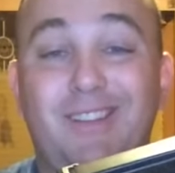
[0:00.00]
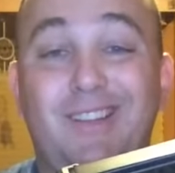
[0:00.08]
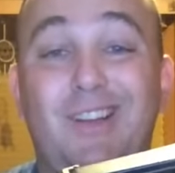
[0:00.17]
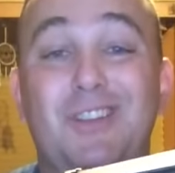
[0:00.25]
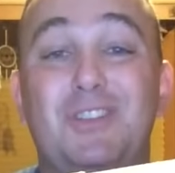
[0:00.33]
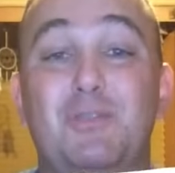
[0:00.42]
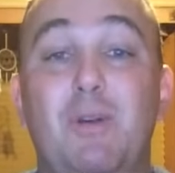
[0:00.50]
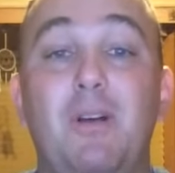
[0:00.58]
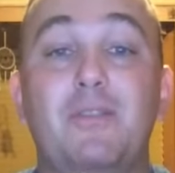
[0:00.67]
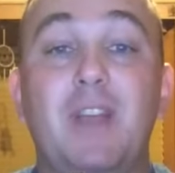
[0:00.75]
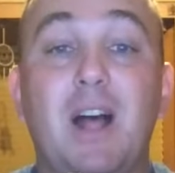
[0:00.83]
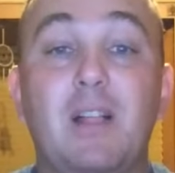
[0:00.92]
Cost
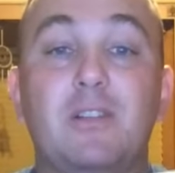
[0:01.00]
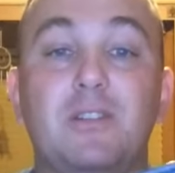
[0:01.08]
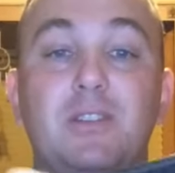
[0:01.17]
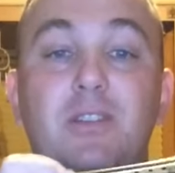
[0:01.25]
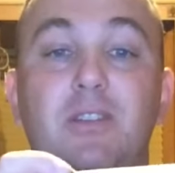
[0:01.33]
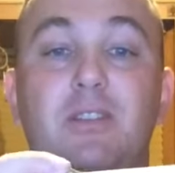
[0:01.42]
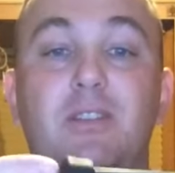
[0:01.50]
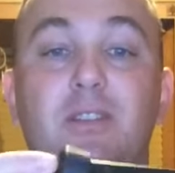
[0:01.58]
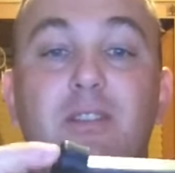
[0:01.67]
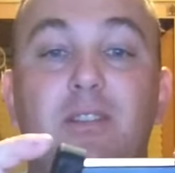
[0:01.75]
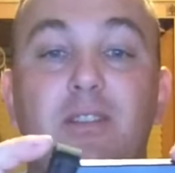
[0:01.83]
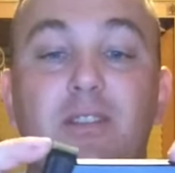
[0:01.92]
$12.
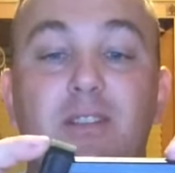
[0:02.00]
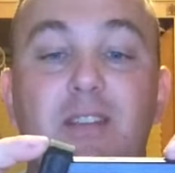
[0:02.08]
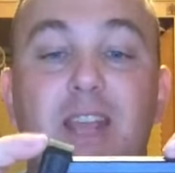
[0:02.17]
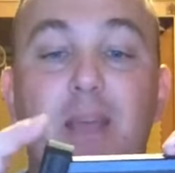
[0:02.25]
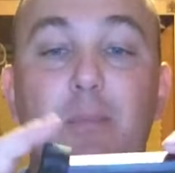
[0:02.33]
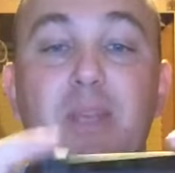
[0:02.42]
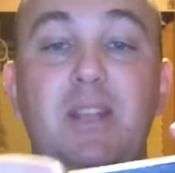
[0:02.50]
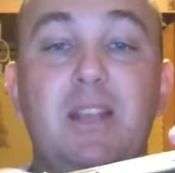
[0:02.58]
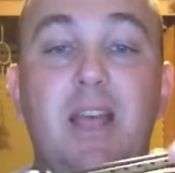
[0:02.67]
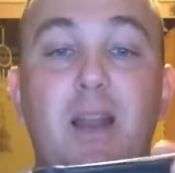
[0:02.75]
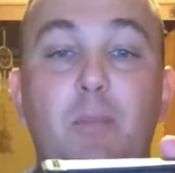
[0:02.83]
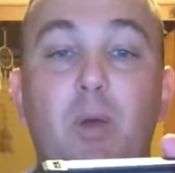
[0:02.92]
Can't beat
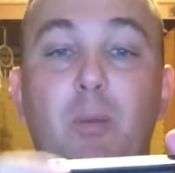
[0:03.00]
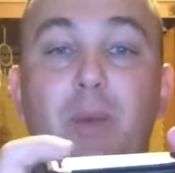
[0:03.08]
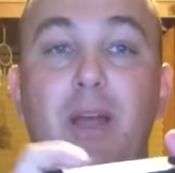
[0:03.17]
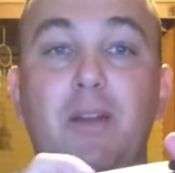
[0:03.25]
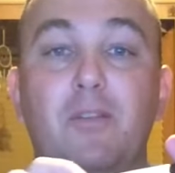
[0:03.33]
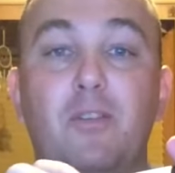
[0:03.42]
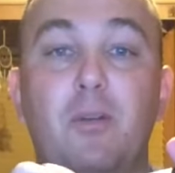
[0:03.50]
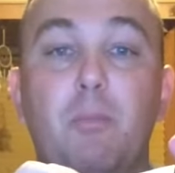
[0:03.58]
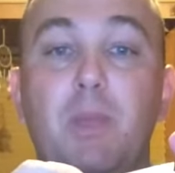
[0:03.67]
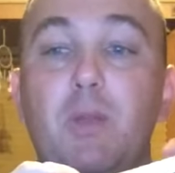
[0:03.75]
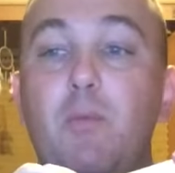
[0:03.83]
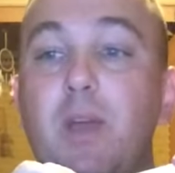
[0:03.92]
that. I bought mine from
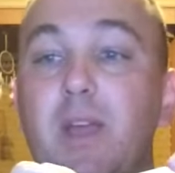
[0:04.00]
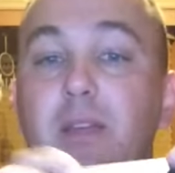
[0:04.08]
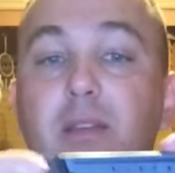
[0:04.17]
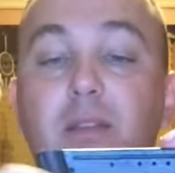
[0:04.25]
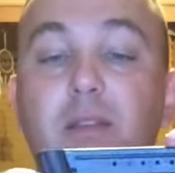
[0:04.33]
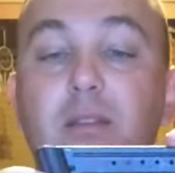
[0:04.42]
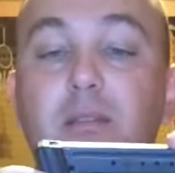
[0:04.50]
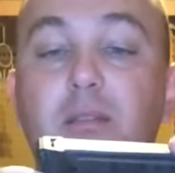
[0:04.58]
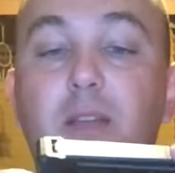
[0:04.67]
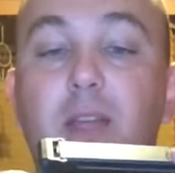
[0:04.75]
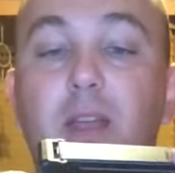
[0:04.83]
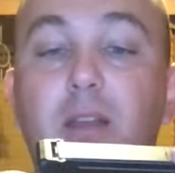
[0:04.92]
Midway,
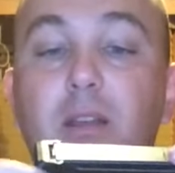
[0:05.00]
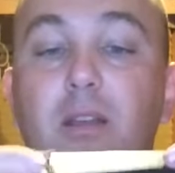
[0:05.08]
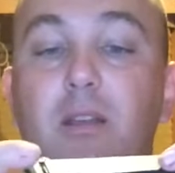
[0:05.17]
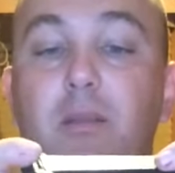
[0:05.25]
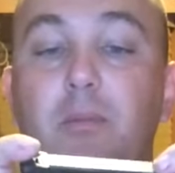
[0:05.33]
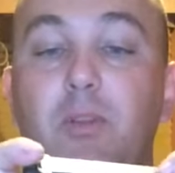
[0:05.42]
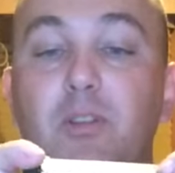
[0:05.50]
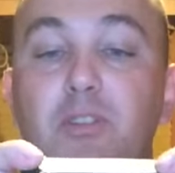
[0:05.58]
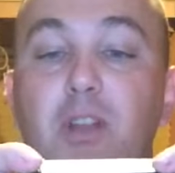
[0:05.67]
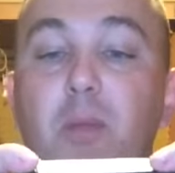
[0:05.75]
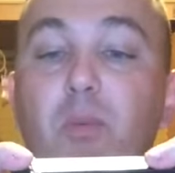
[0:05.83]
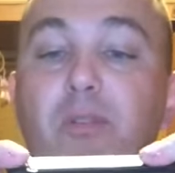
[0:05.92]
and there's a
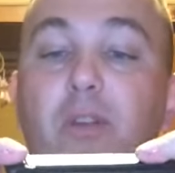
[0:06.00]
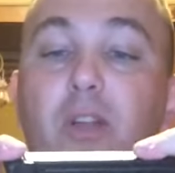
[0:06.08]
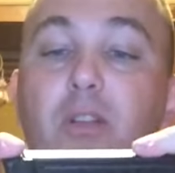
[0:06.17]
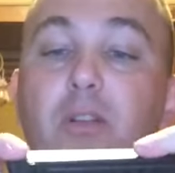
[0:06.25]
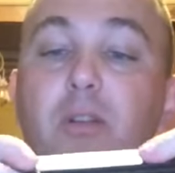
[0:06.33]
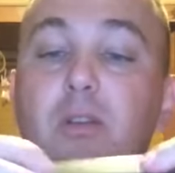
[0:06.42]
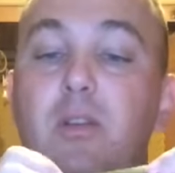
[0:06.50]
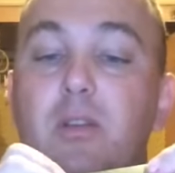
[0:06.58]
number of other